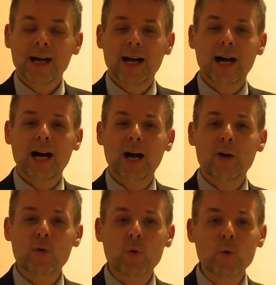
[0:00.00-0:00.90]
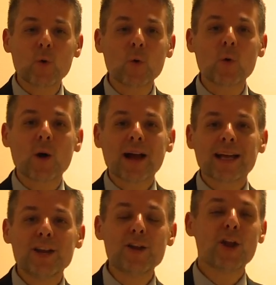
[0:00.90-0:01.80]
uh, who
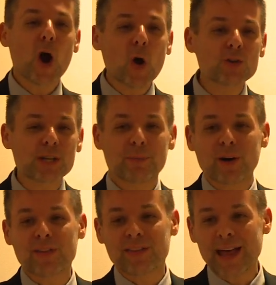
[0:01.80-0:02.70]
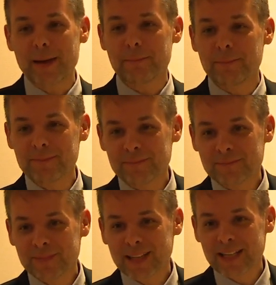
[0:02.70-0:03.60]
knows about them
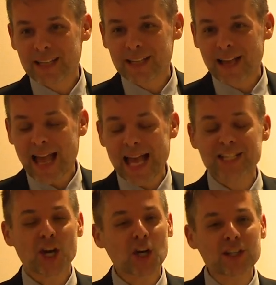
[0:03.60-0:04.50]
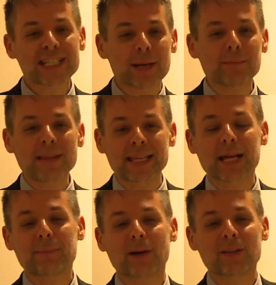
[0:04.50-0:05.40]
has heard
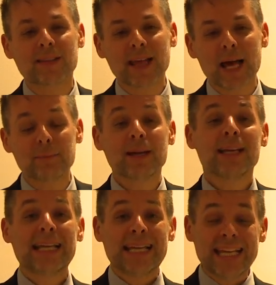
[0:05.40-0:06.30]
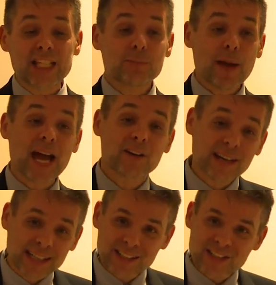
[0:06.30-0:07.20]
something about them. His
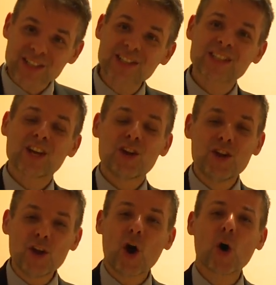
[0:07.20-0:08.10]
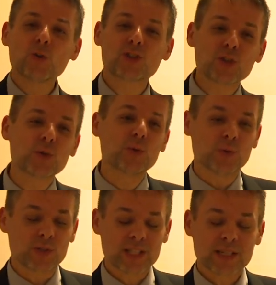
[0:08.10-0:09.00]
parents know
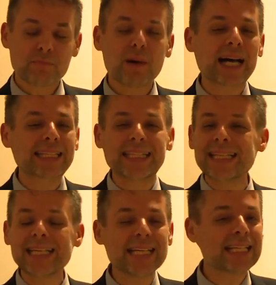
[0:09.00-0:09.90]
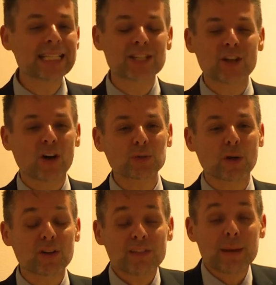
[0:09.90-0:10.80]
Jews, but he's not
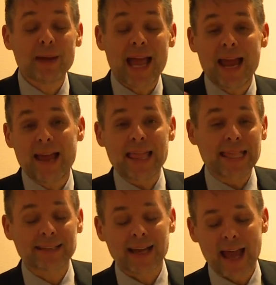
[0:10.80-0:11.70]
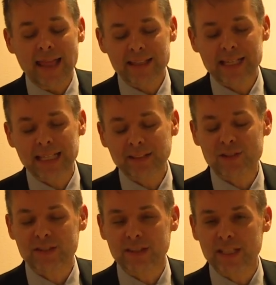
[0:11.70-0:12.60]
one of them. And and there's an
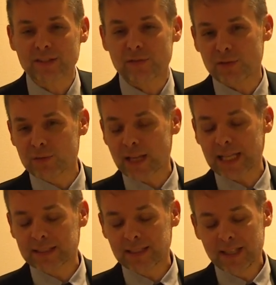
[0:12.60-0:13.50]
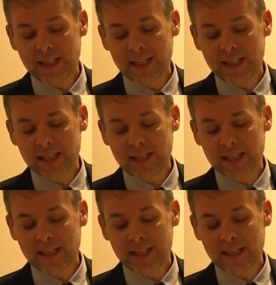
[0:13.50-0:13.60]
interesting interview that